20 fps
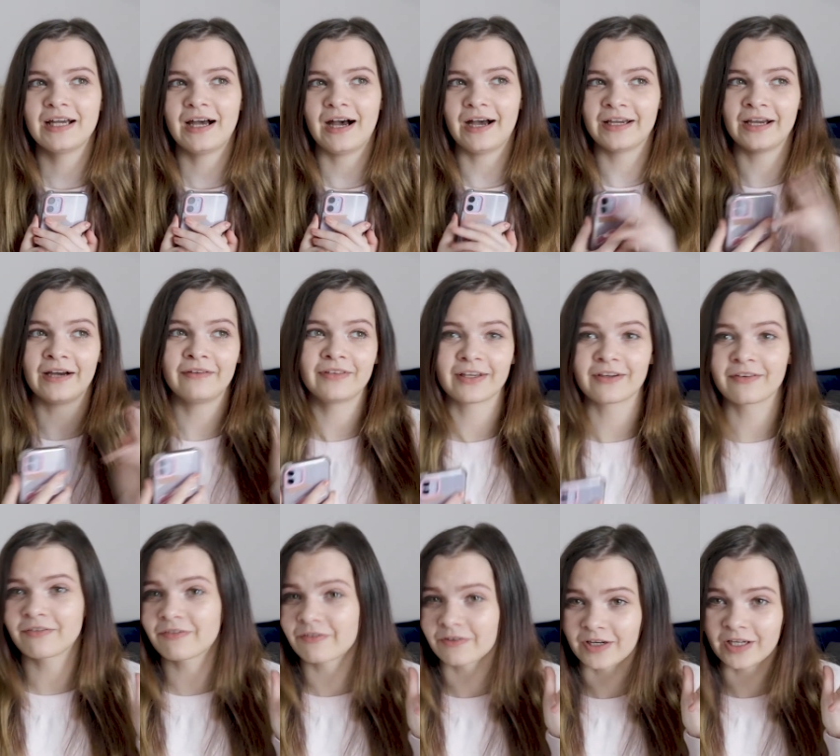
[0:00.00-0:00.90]
I have like
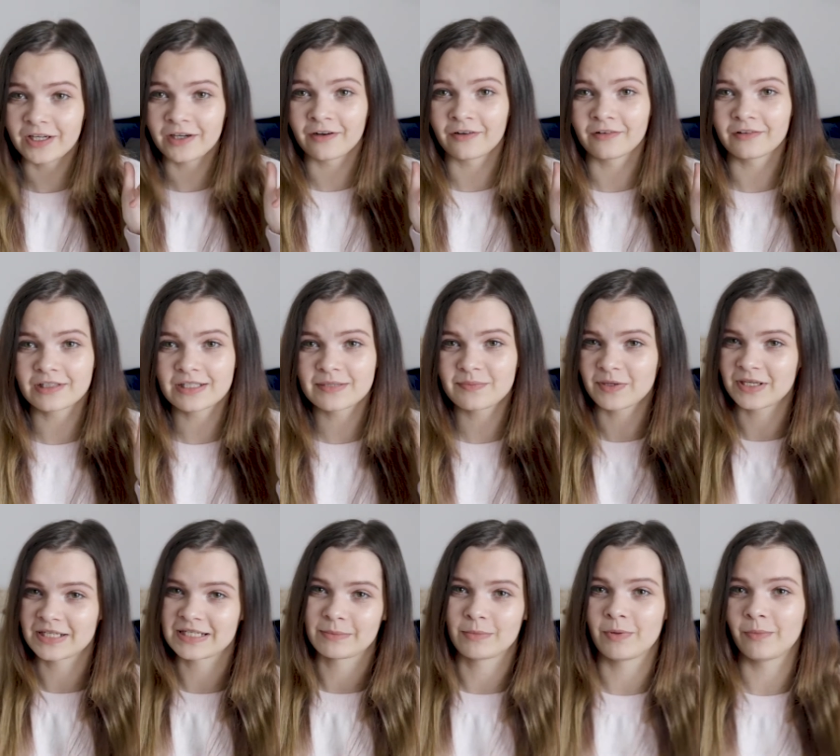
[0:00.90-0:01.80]
three alts because
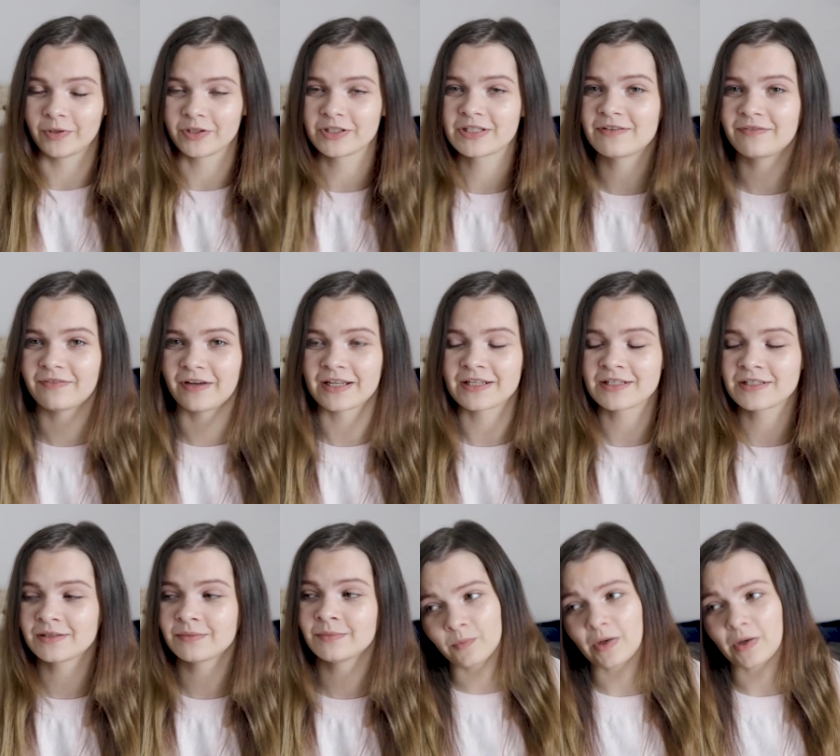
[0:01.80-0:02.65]
I'm a multi-fandom.